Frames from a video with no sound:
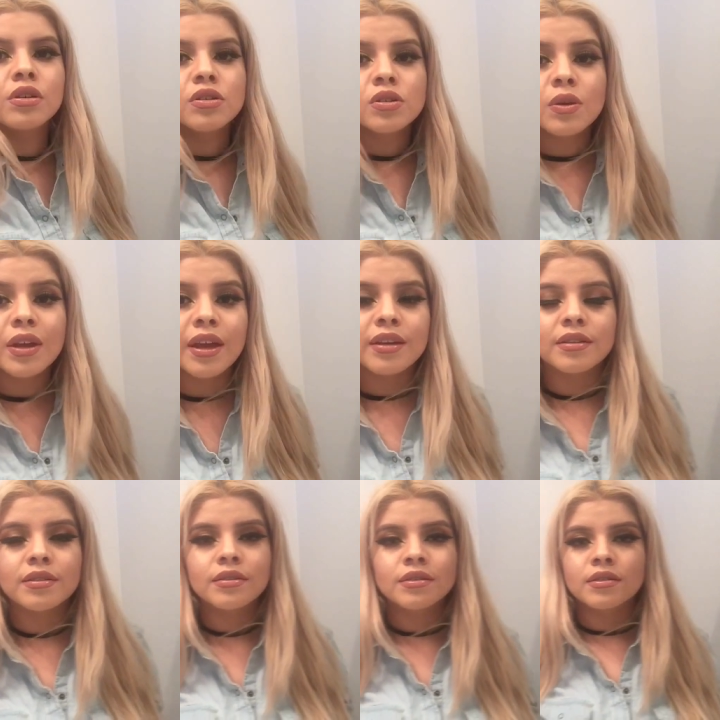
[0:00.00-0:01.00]
So again,
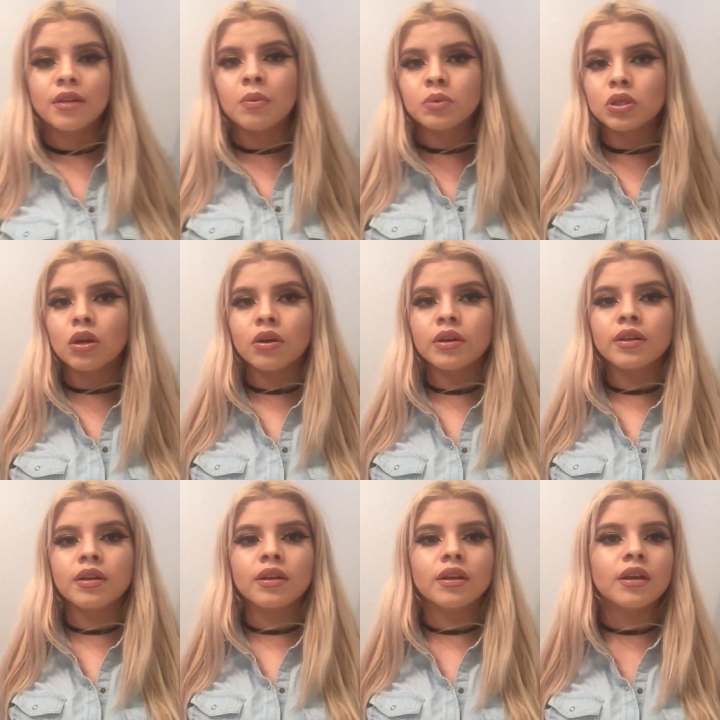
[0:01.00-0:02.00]
I'm sorry
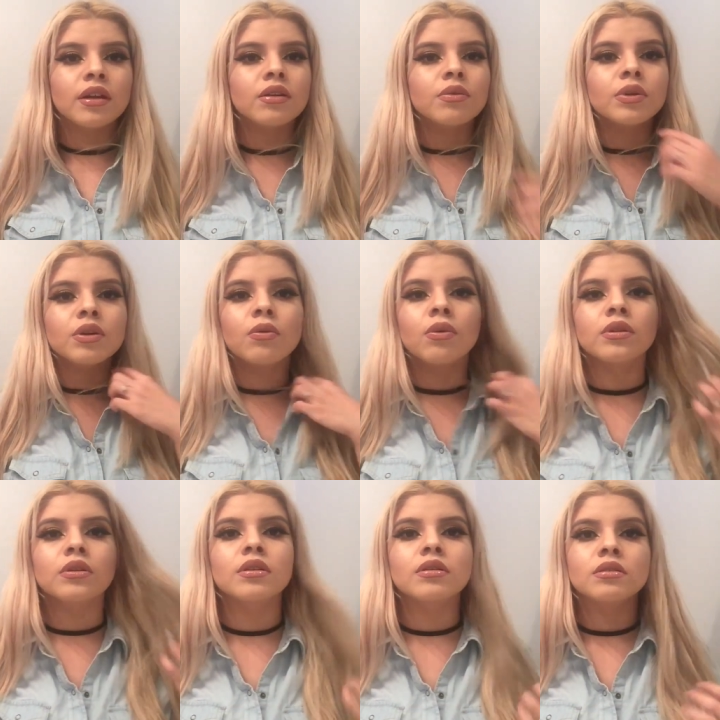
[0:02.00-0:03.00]
that I had to
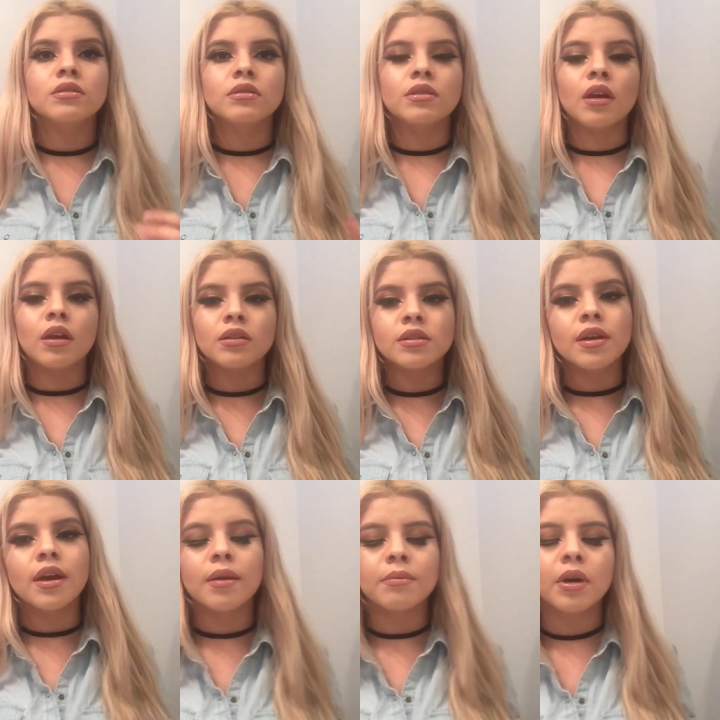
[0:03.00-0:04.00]
record this second
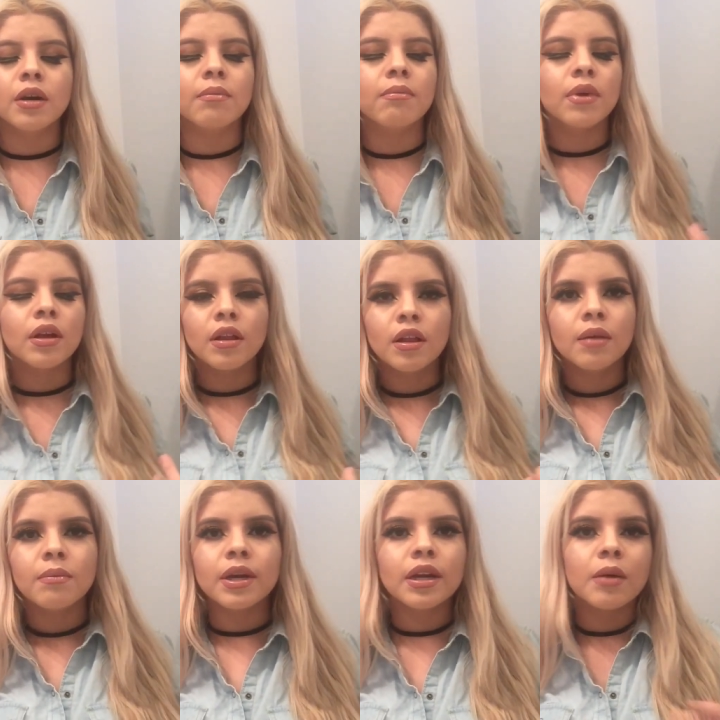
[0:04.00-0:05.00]
time.
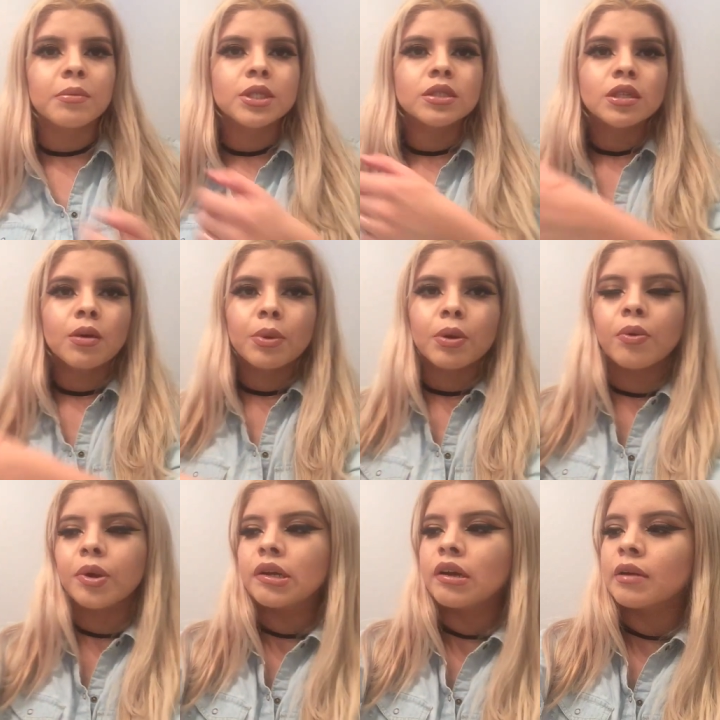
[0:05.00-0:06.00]
My camera just stopped
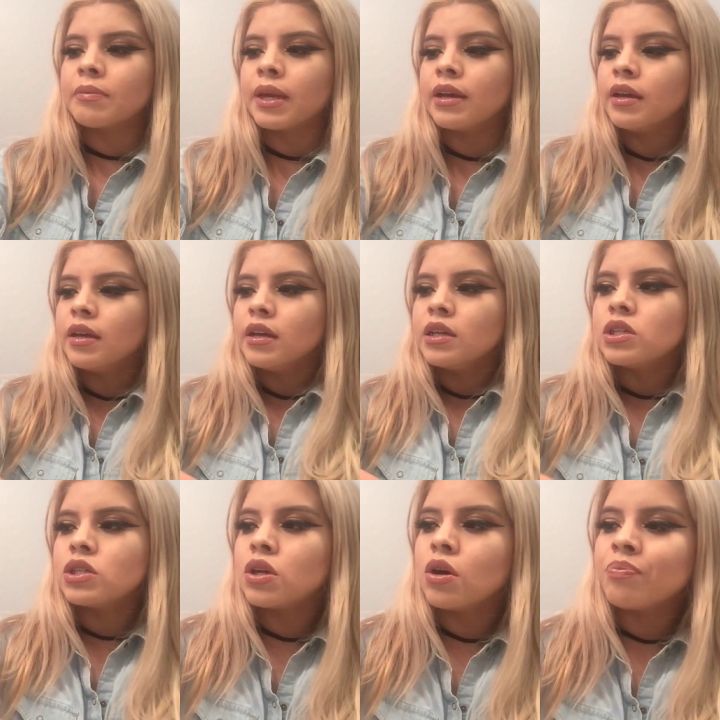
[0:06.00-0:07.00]
recording on me.
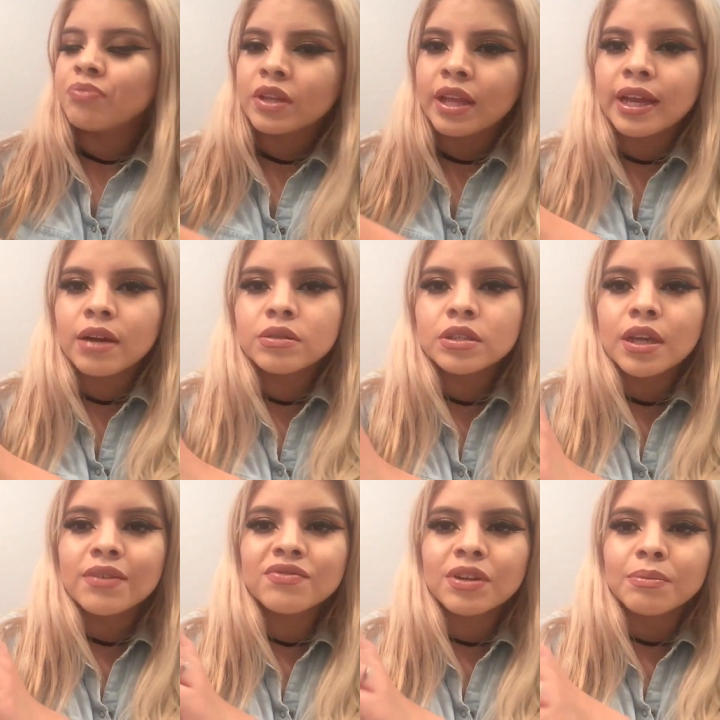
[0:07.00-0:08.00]
So, like I was
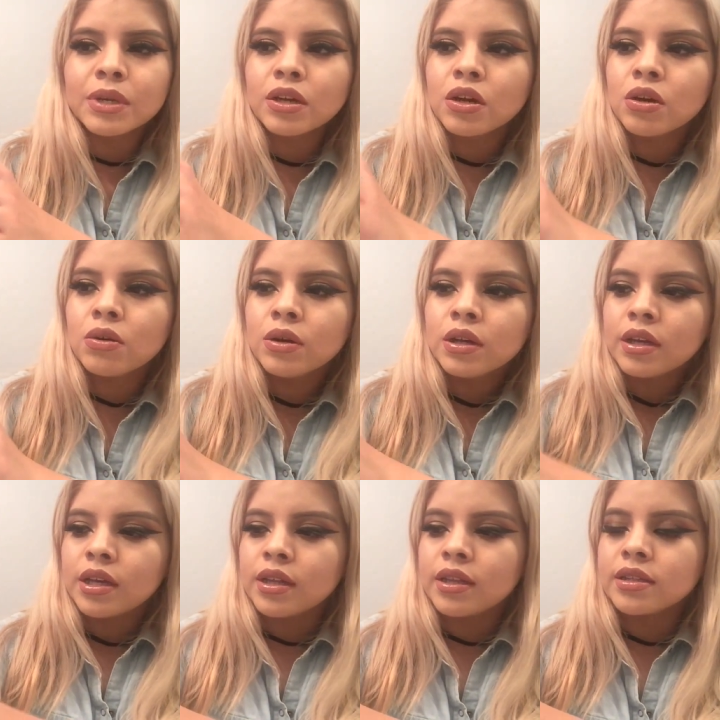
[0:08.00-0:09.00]
saying, Flamingo,
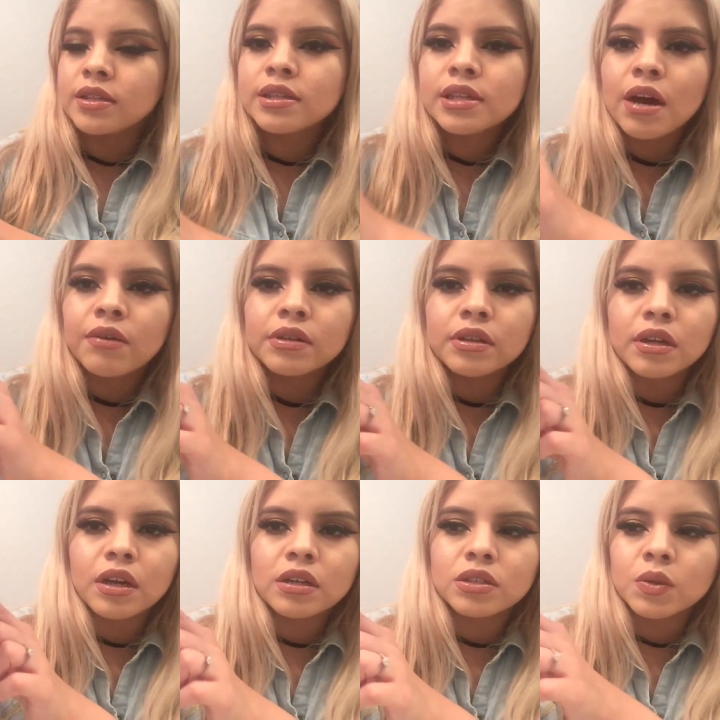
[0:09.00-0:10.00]
this is how it
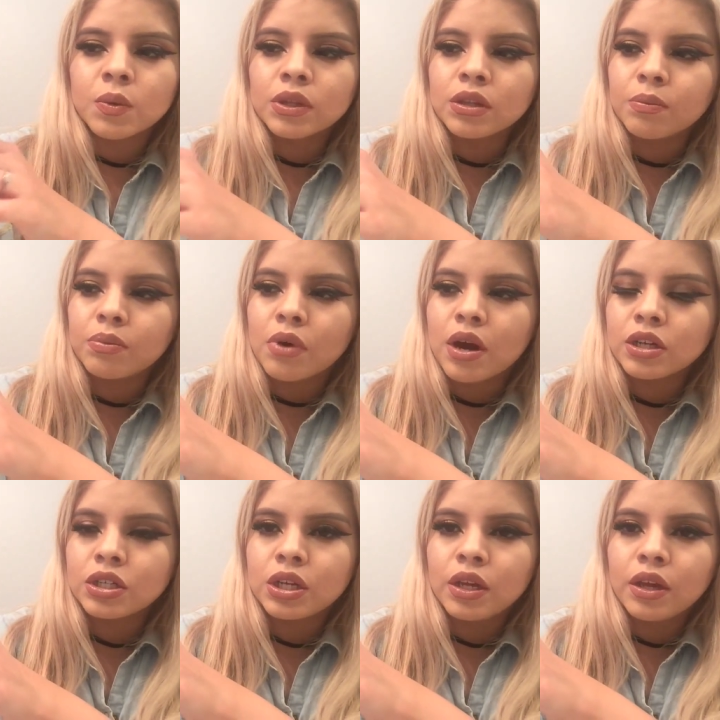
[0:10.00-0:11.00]
looks with the
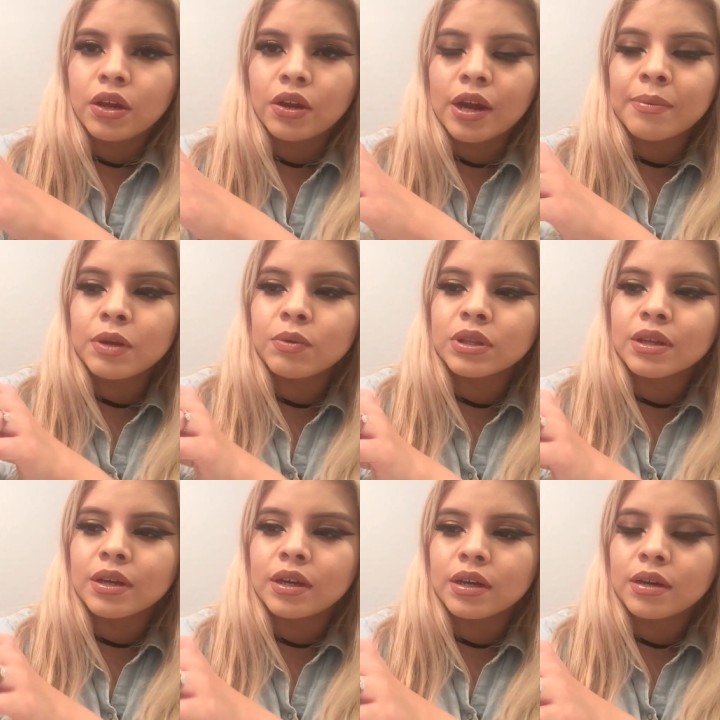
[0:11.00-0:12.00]
brush here. I mean, with
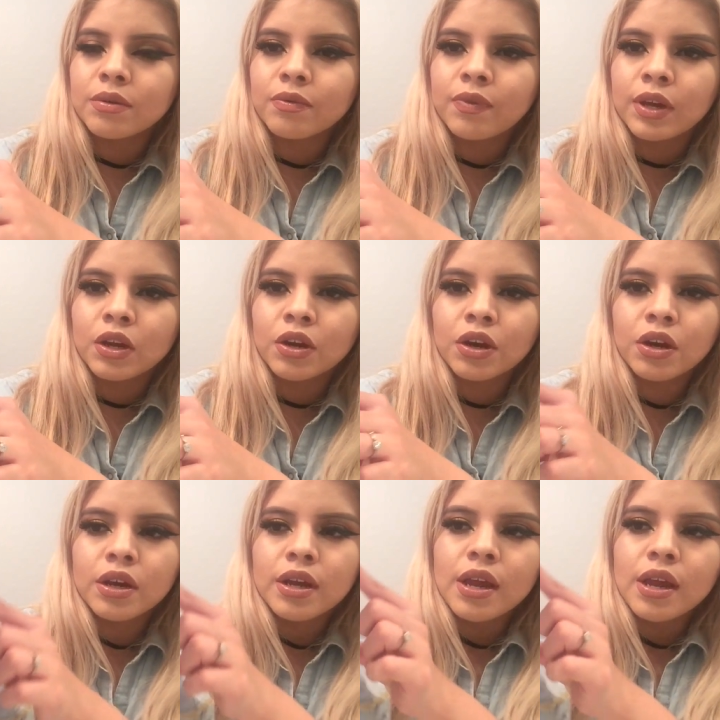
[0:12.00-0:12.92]
the finger.